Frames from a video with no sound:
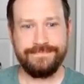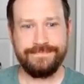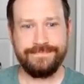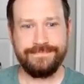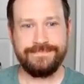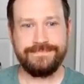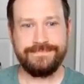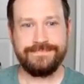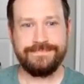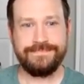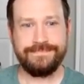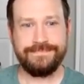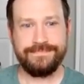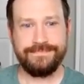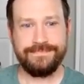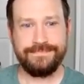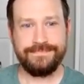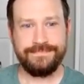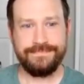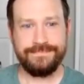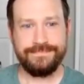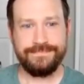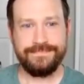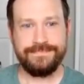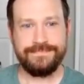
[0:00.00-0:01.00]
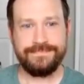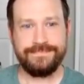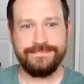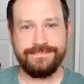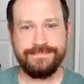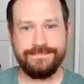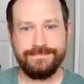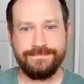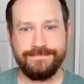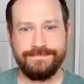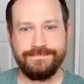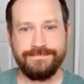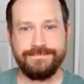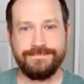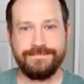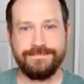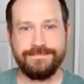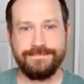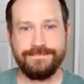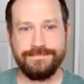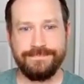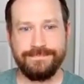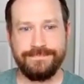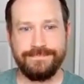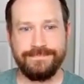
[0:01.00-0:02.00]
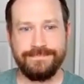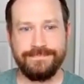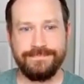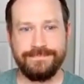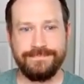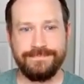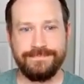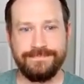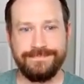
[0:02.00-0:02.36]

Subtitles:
This person isn't speaking.